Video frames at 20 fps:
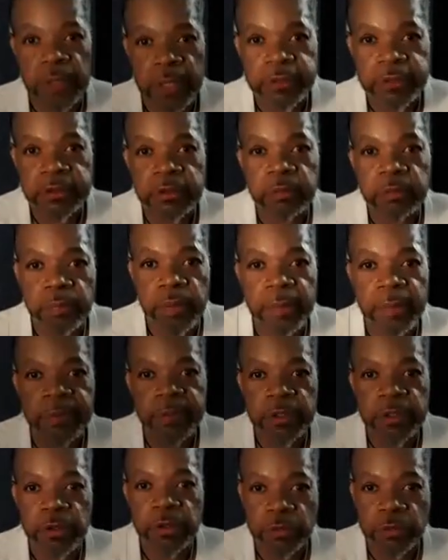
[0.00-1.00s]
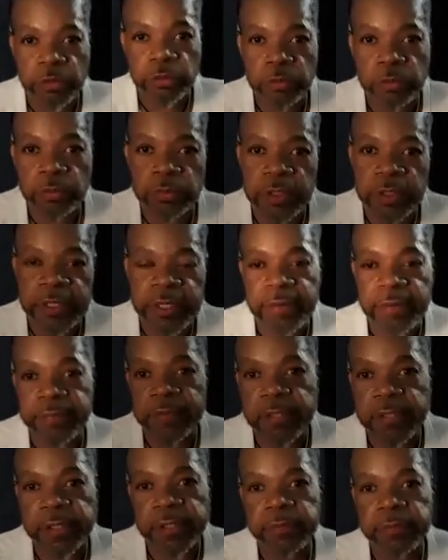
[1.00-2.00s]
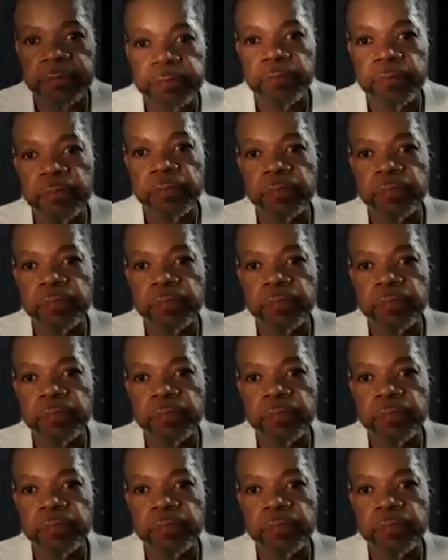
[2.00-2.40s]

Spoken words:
dressed, properly groomed, and everything.